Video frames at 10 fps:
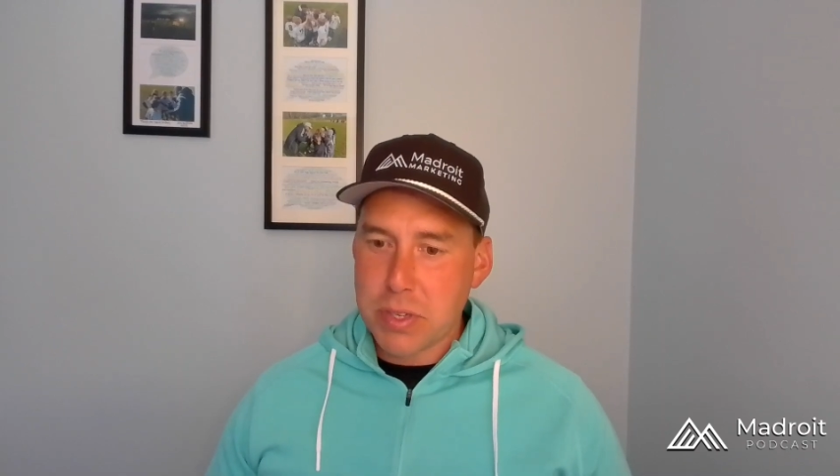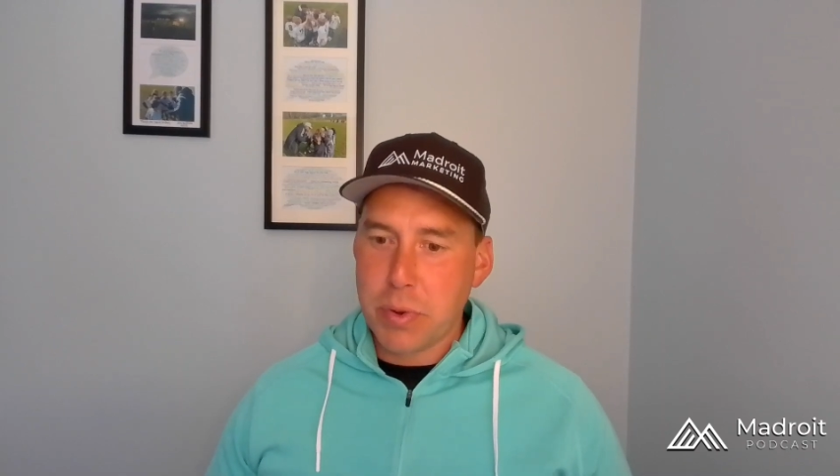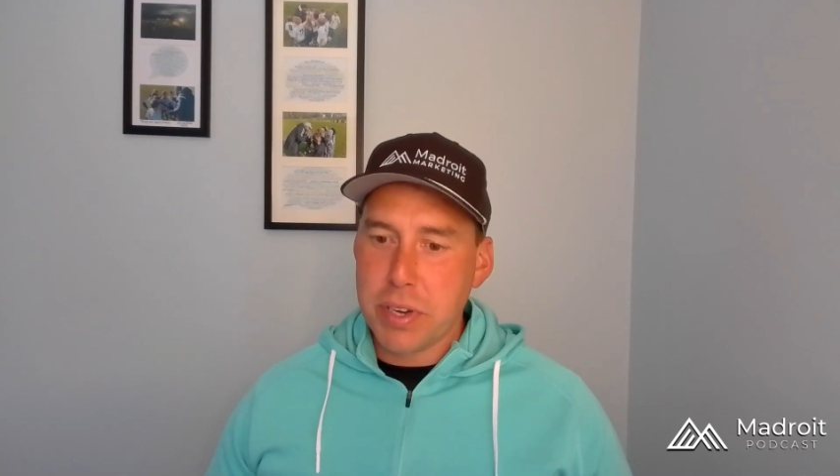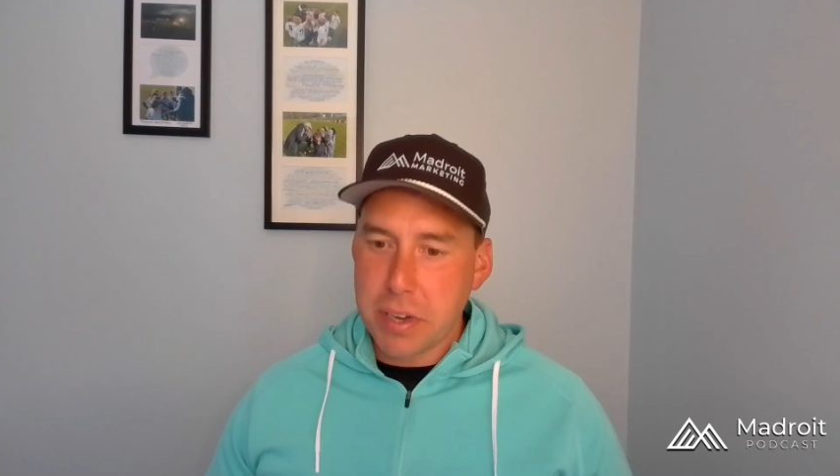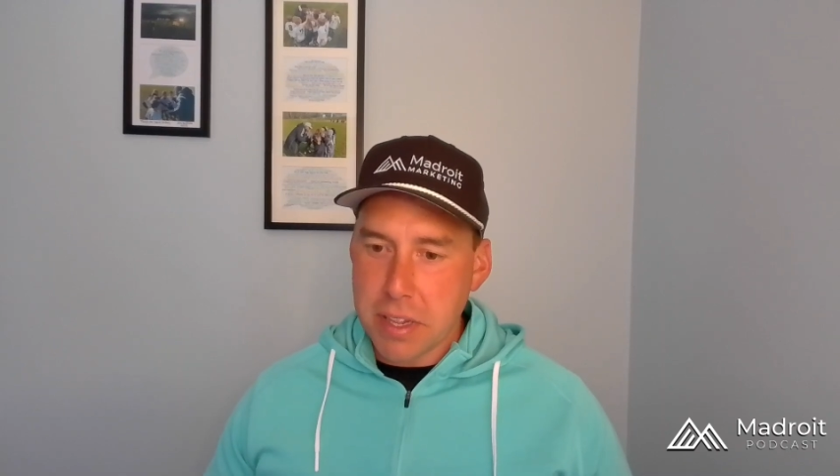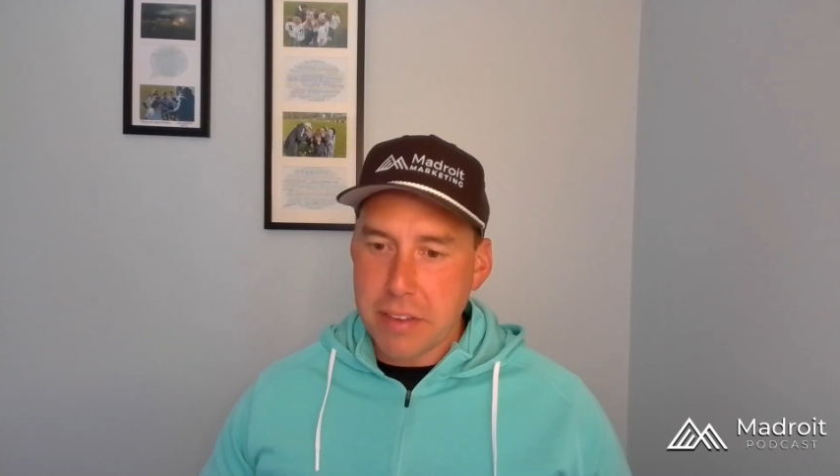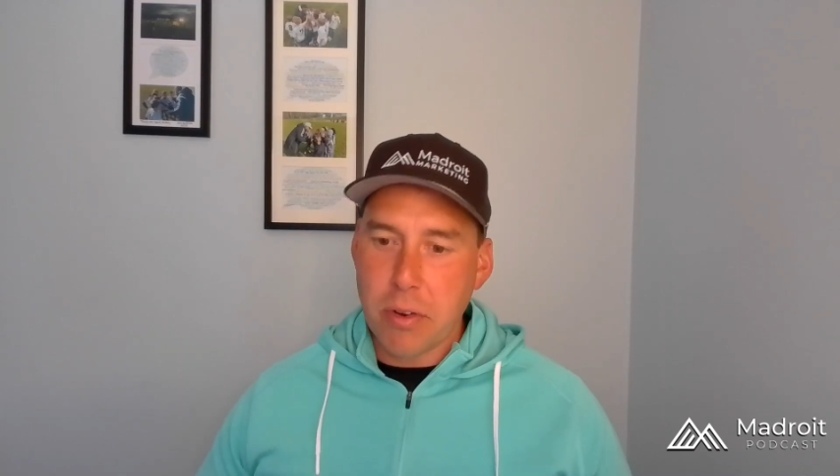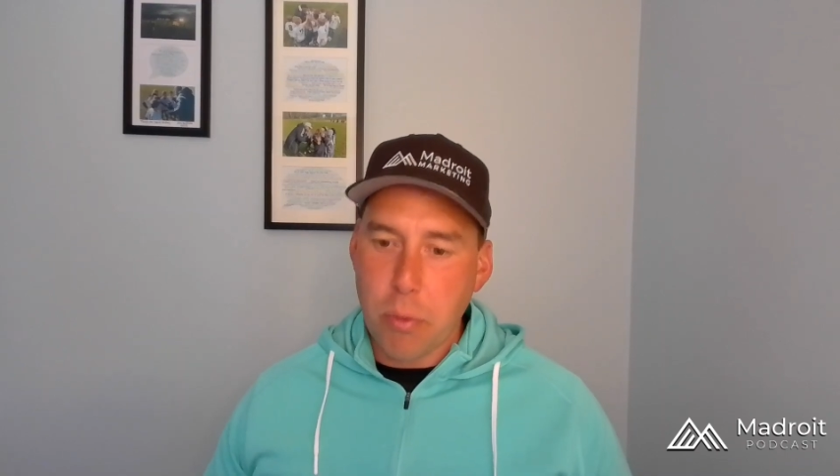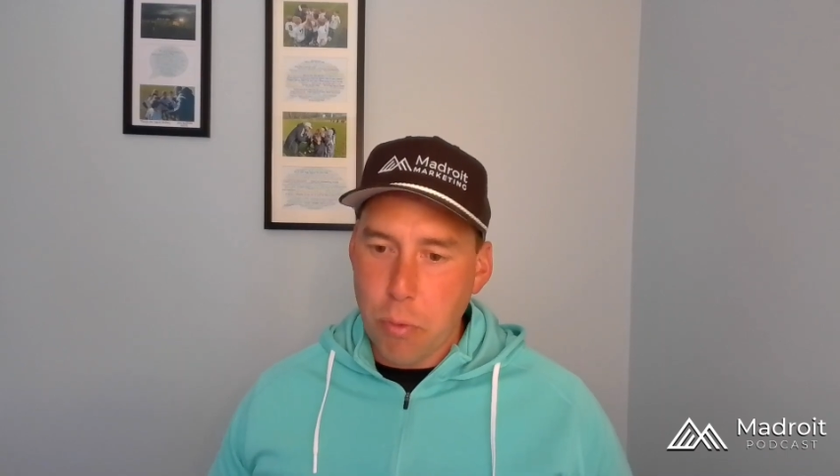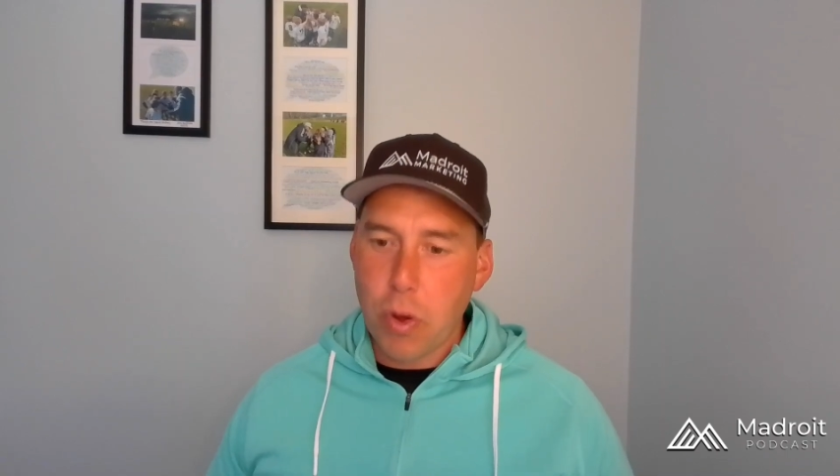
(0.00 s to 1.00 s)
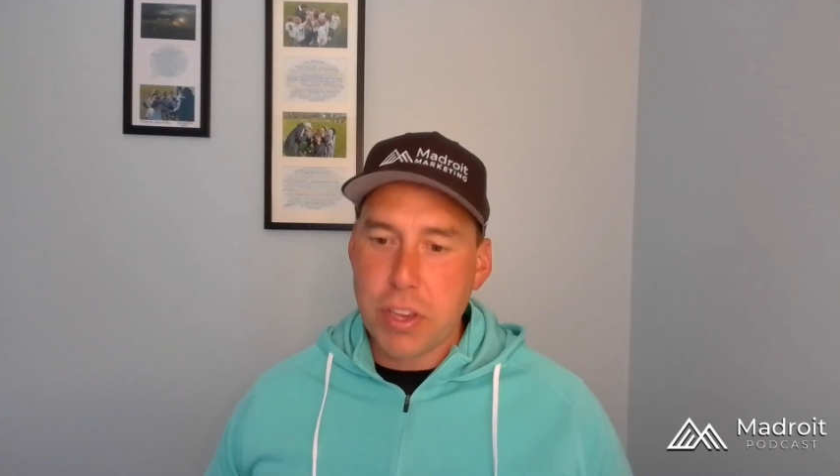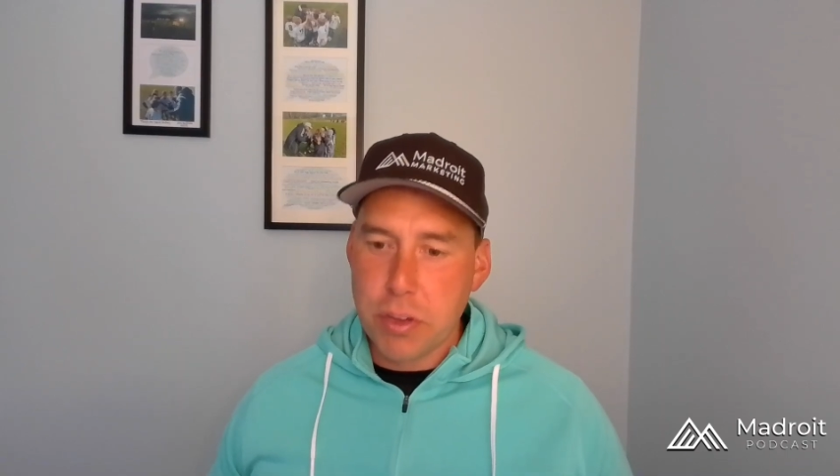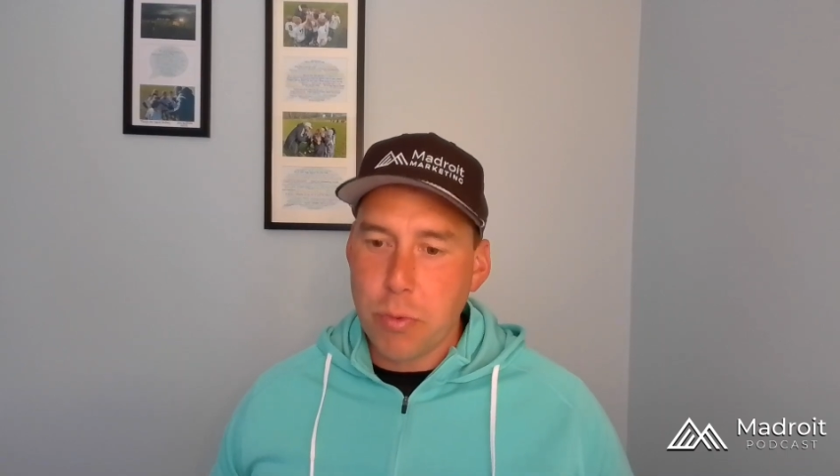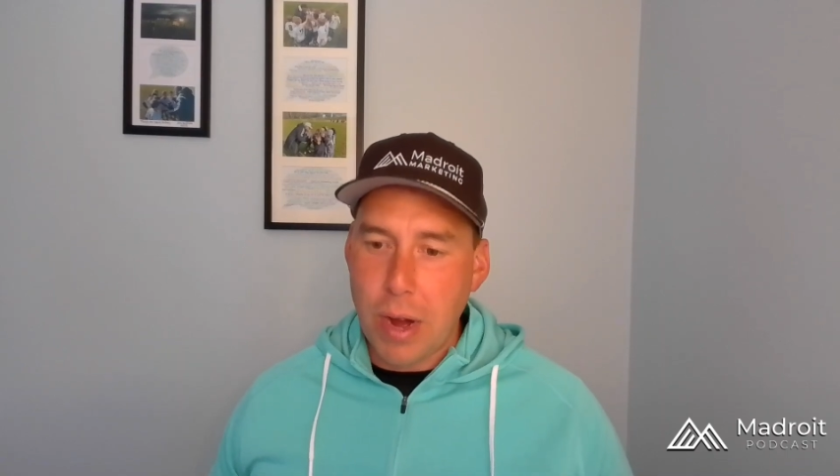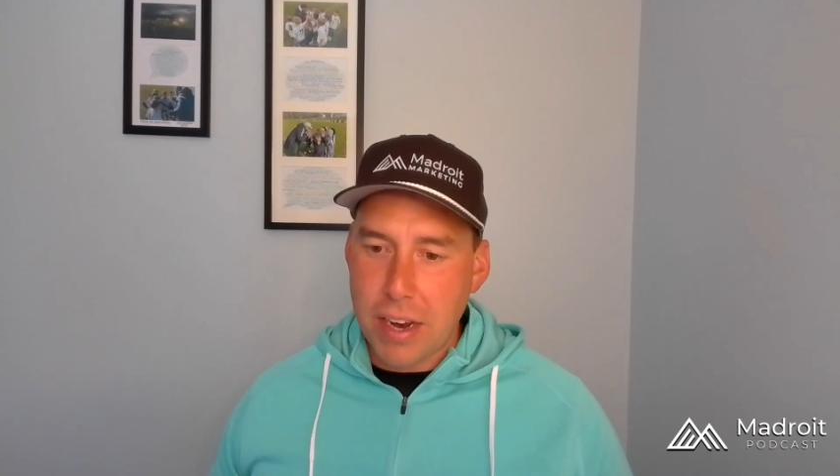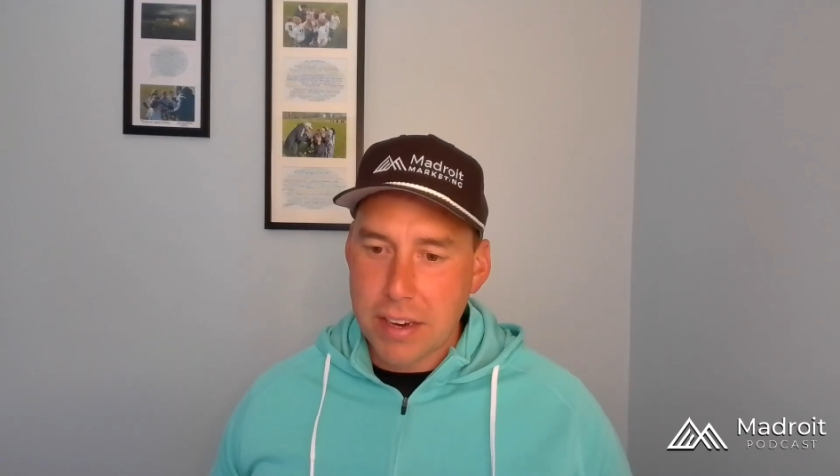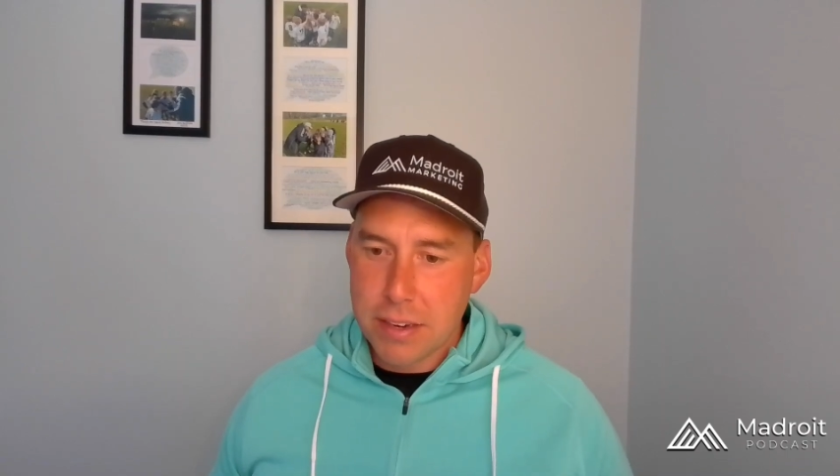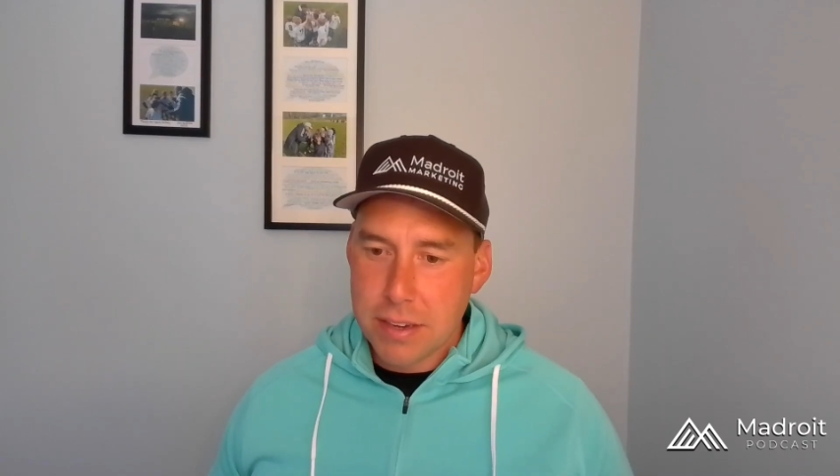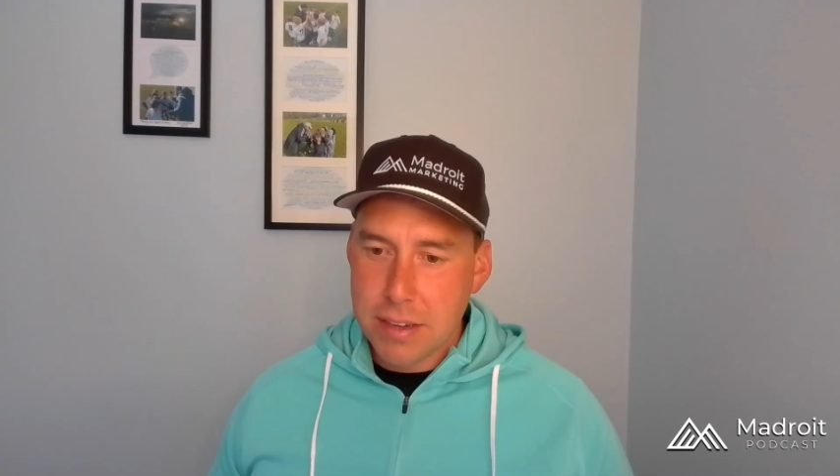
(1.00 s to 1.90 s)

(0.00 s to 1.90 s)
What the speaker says: going to deliver what you want.